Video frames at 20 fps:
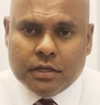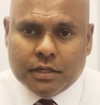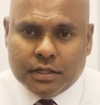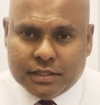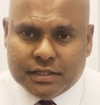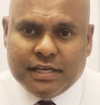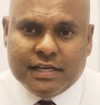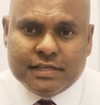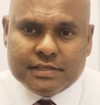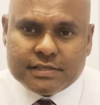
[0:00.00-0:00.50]

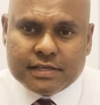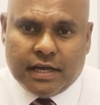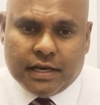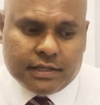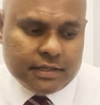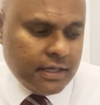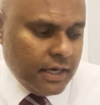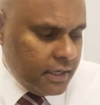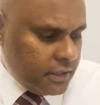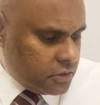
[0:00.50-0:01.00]
things
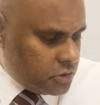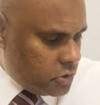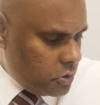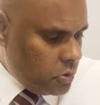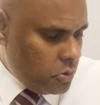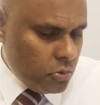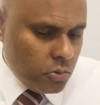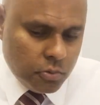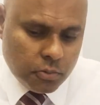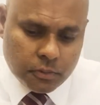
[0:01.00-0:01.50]
like that.
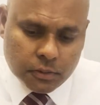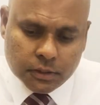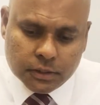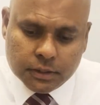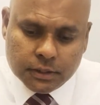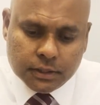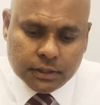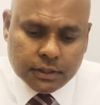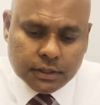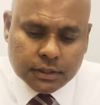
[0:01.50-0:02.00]
So
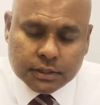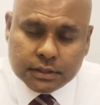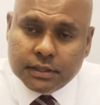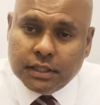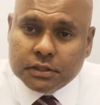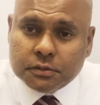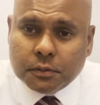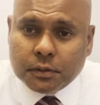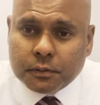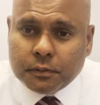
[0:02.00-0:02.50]

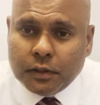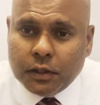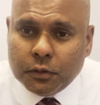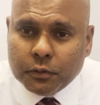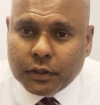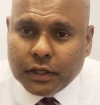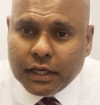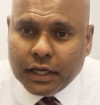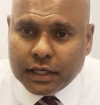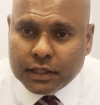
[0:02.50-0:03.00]
that's what we're
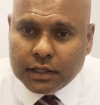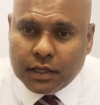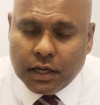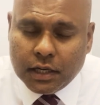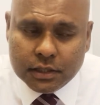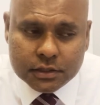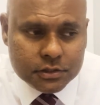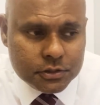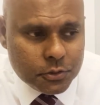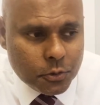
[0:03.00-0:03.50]
looking at,
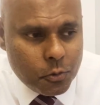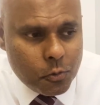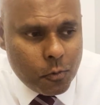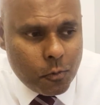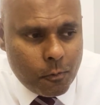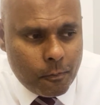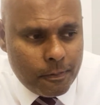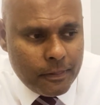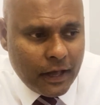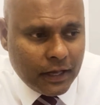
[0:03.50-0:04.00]
guys.
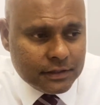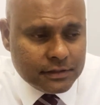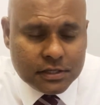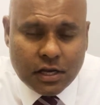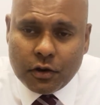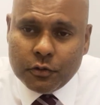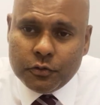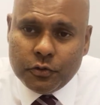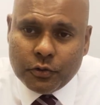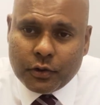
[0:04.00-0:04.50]
So that's
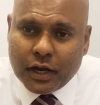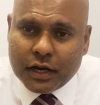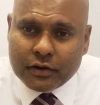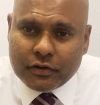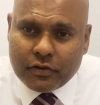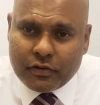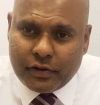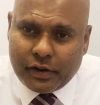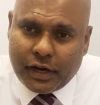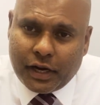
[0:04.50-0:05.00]
how you can
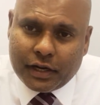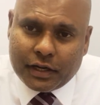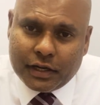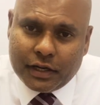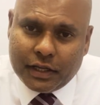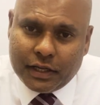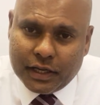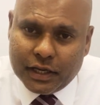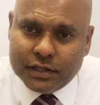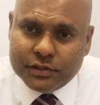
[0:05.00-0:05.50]
create an
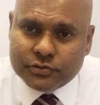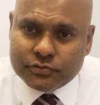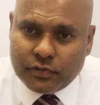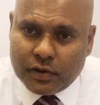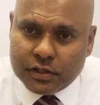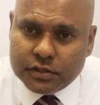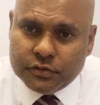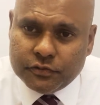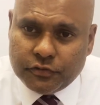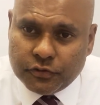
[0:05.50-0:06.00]
AI
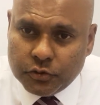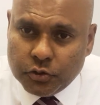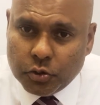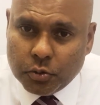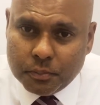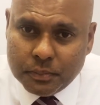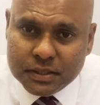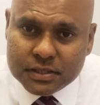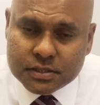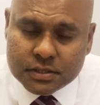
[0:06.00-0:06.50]
strategy for your
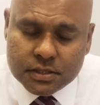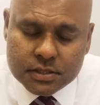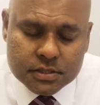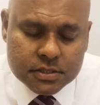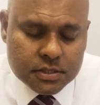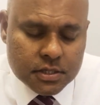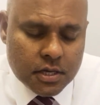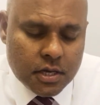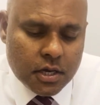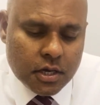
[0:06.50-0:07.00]

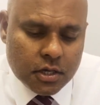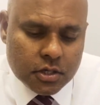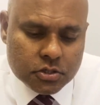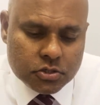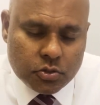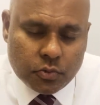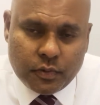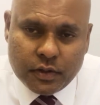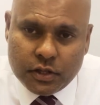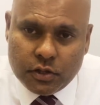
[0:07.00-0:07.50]
business.
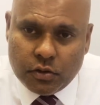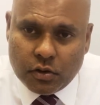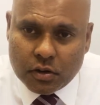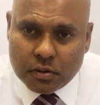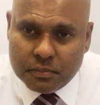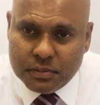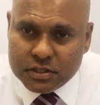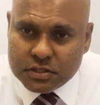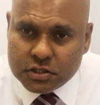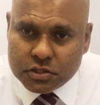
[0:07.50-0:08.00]
So whether you're a
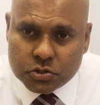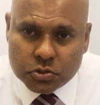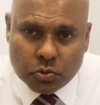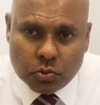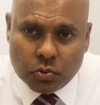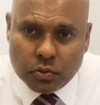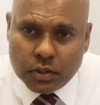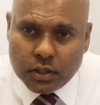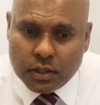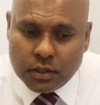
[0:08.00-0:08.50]
business
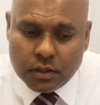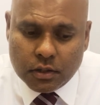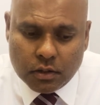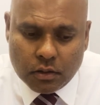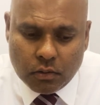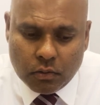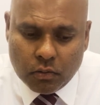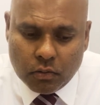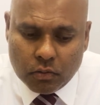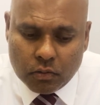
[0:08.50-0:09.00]
owner
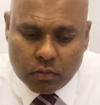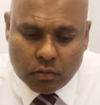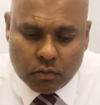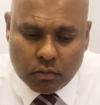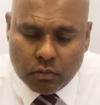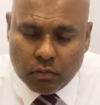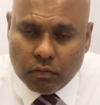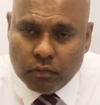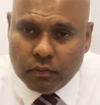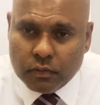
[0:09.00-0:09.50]

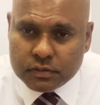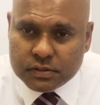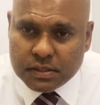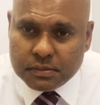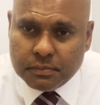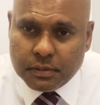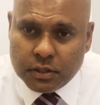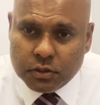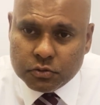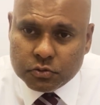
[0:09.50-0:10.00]
or
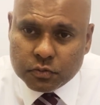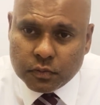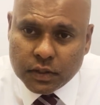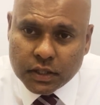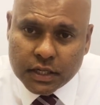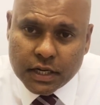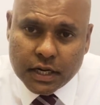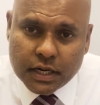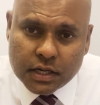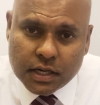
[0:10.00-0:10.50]
somebody who's
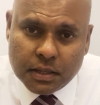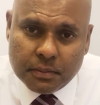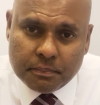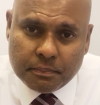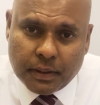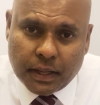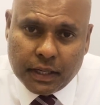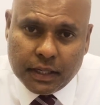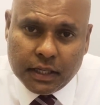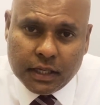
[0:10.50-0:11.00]
working at a
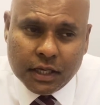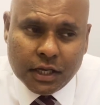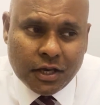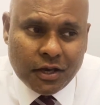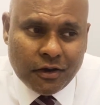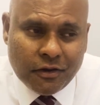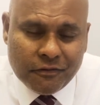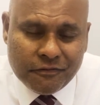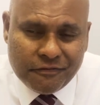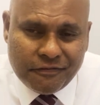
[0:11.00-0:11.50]
company,
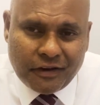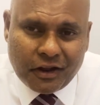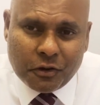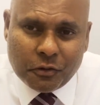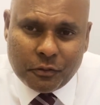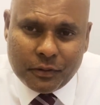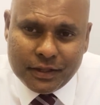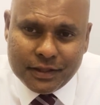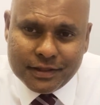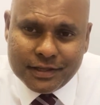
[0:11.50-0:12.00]

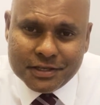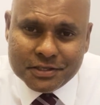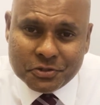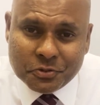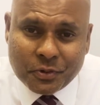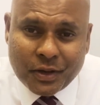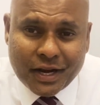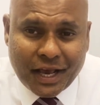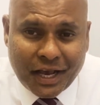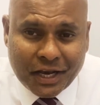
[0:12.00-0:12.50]
following these, you
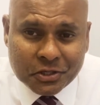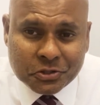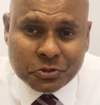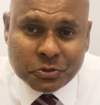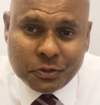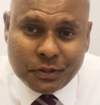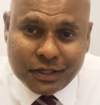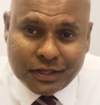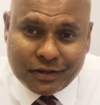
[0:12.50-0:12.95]
can actually